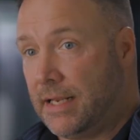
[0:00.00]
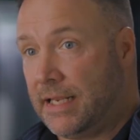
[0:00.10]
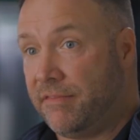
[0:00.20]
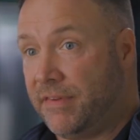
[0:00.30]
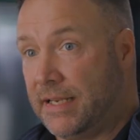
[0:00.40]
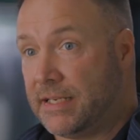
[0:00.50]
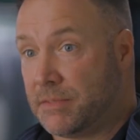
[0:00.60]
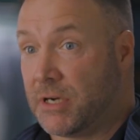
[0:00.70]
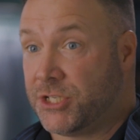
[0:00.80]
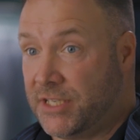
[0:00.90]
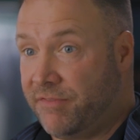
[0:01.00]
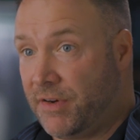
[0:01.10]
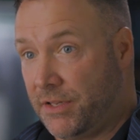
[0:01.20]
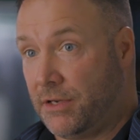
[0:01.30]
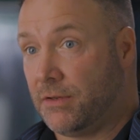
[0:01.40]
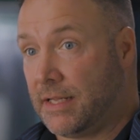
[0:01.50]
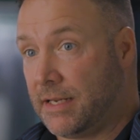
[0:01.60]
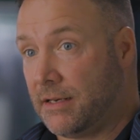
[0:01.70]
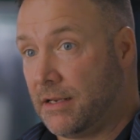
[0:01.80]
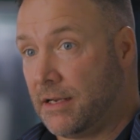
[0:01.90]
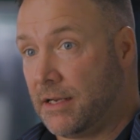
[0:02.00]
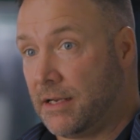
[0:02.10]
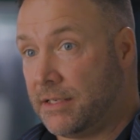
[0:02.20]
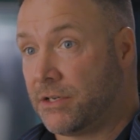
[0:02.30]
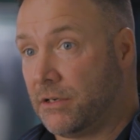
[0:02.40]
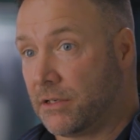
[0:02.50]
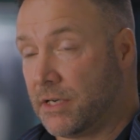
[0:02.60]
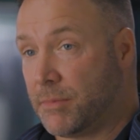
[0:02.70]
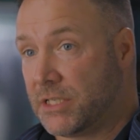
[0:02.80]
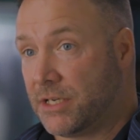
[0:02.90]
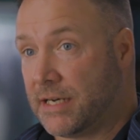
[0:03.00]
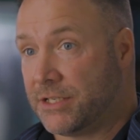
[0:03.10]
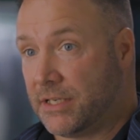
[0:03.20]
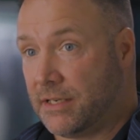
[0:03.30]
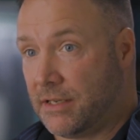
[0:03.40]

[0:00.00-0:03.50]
EV is much different though than internal combustion engine.